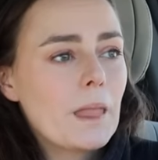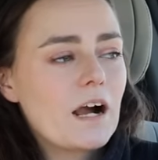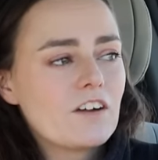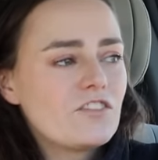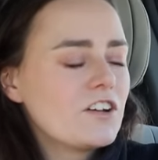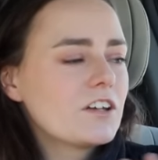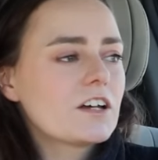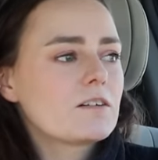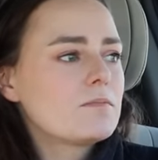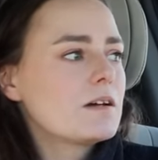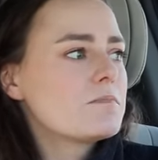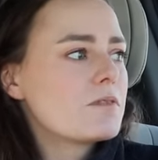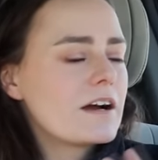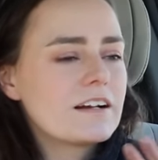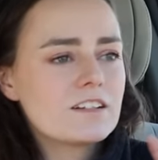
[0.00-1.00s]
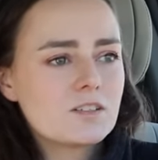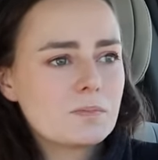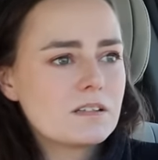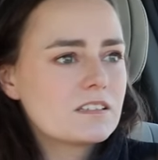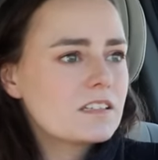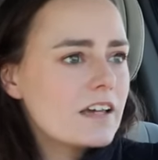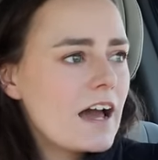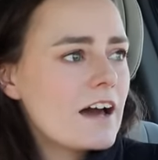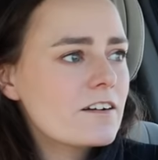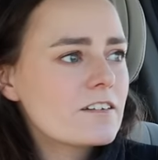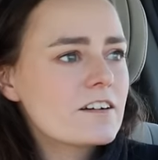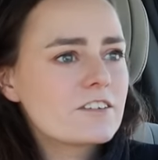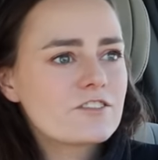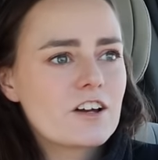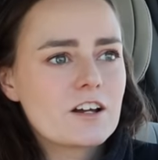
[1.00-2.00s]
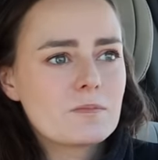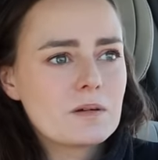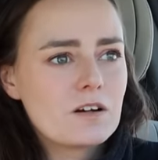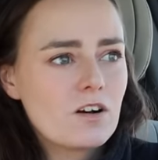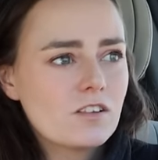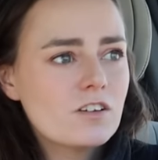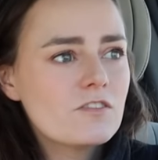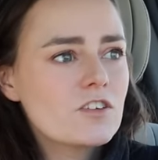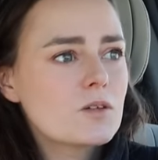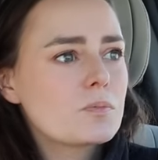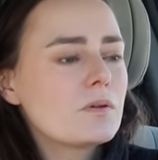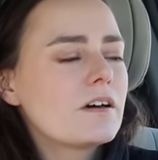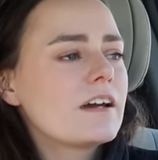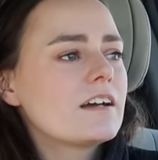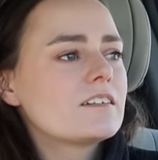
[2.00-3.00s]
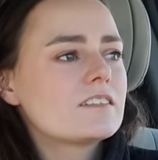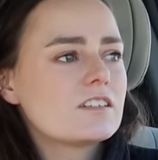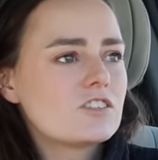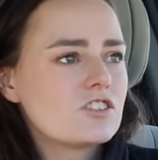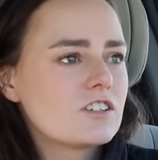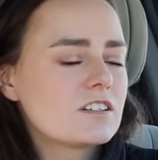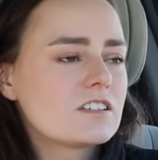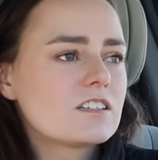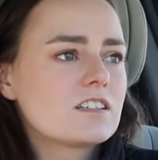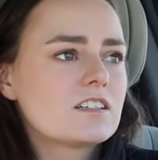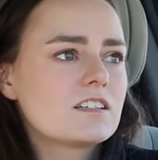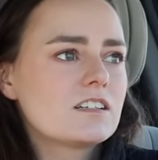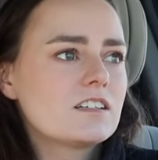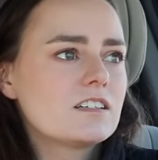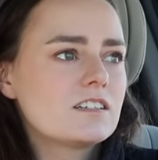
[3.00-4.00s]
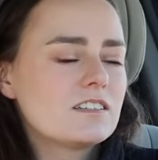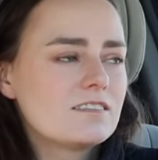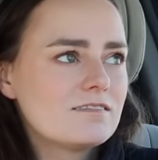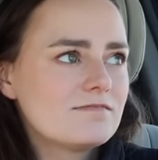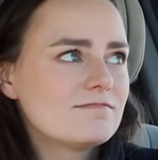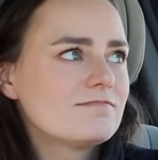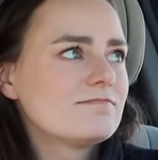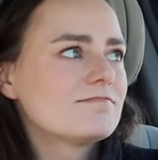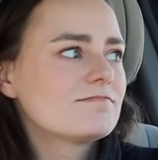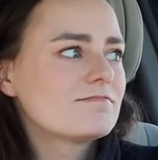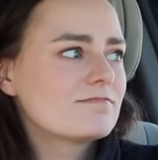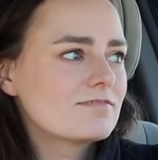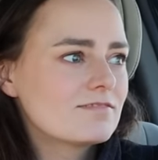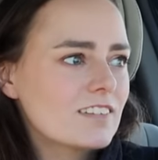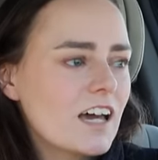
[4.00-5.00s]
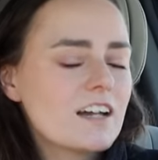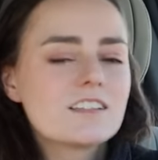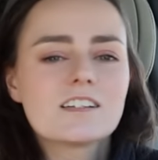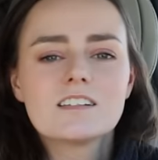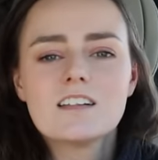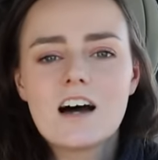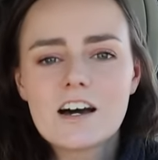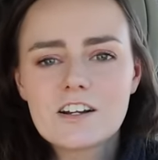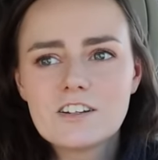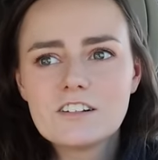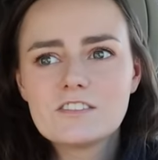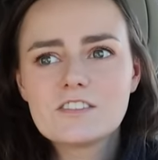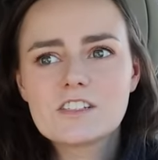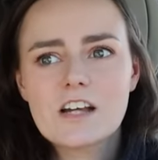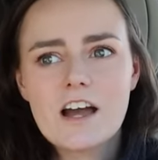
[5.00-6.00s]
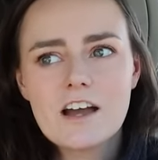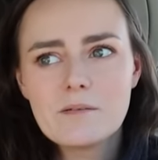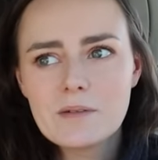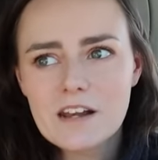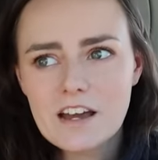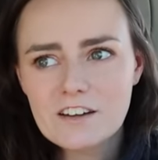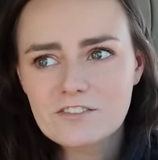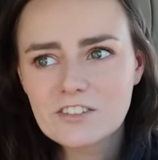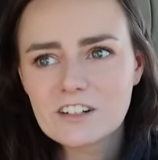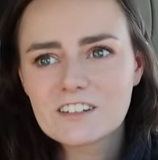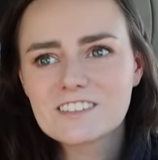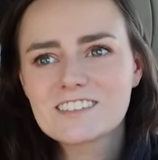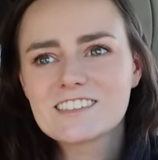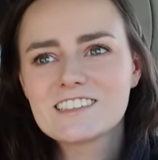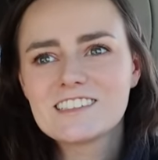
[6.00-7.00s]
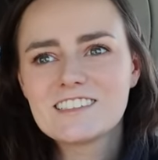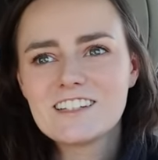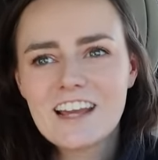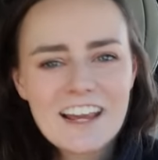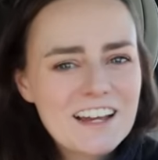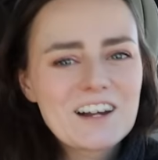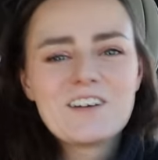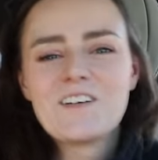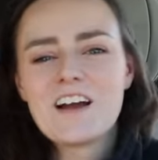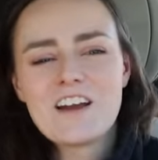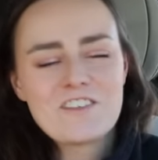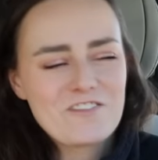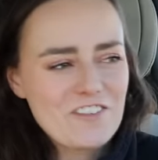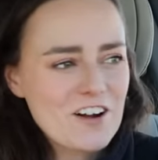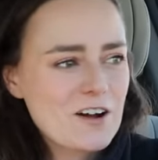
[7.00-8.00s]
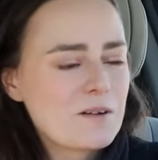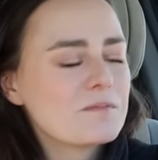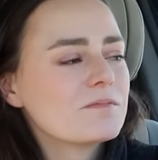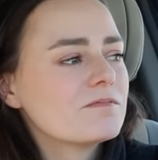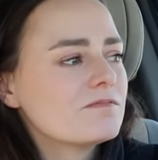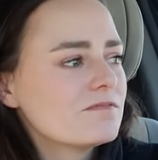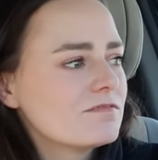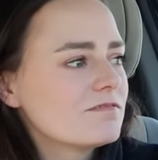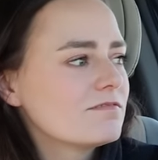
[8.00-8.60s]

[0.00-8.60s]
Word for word: i feel like my brain has been scattered i've kind of been all over the place it's just it's a lot of time and effort taken away from